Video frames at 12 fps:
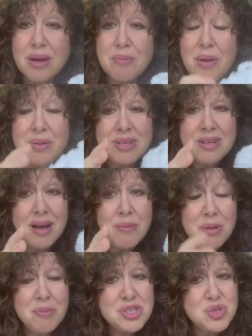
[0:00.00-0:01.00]
Now it did come in
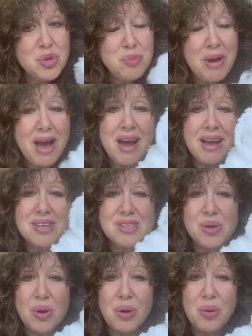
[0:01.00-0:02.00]
a mystery bag,
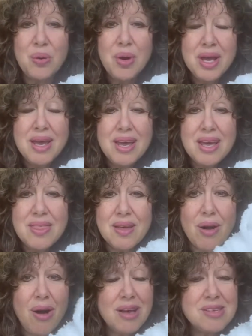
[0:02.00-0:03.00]
so the
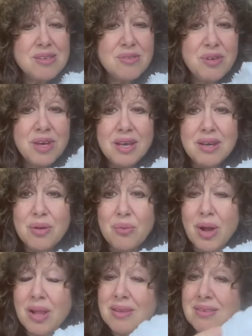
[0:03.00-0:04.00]
cost of it
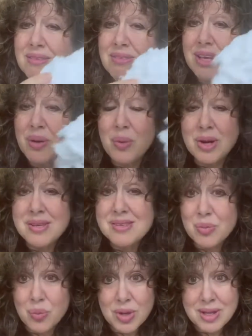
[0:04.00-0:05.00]
relatively was
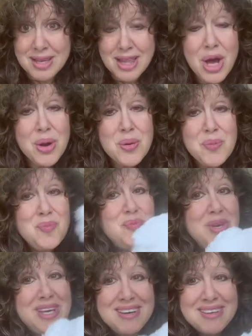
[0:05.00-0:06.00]
really low
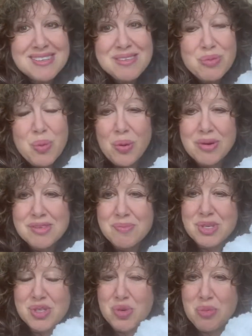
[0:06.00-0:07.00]
because of course a
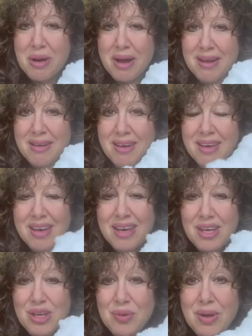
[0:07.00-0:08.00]
mystery bag,
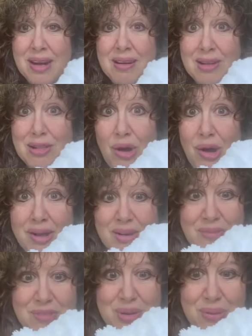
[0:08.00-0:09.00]
you get a lot
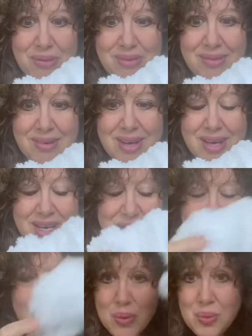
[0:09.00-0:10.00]
of yarn.
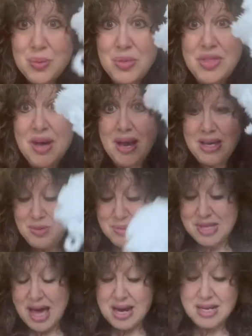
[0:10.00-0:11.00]
So I used
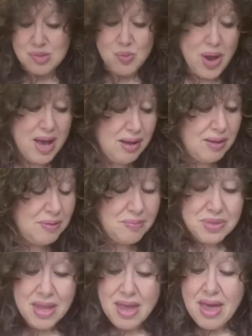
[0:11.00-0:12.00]
that as well.
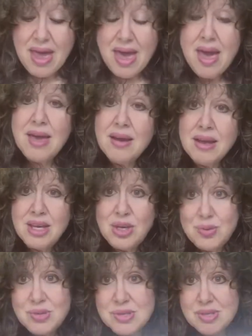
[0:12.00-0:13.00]
And I
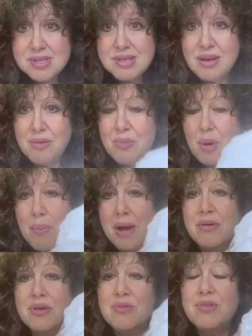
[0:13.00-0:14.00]
used some
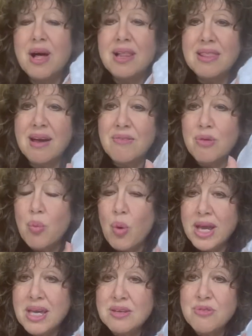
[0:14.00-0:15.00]
Pound of Love
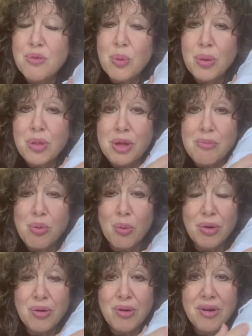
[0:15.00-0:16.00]
White for the
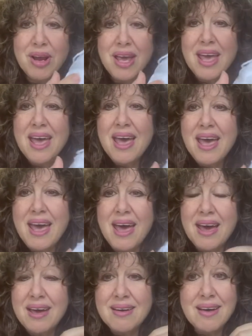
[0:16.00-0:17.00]
border
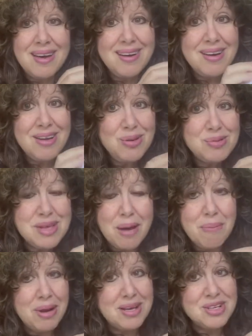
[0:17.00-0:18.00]
and I didn't use that
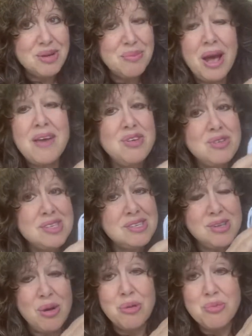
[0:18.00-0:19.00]
much. I mean, I've used this
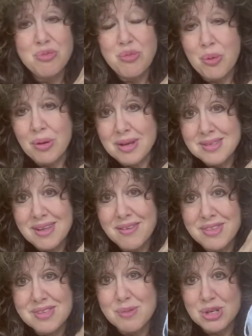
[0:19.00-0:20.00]
yarn before and I still have
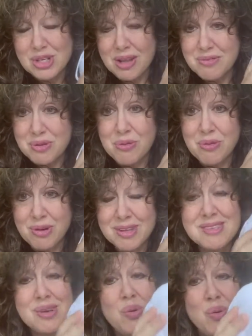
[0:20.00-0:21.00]
this much left over.
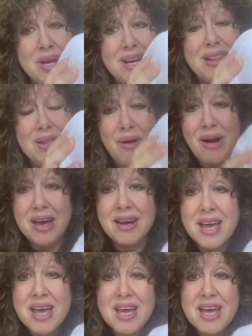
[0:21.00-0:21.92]
It's quite a lot.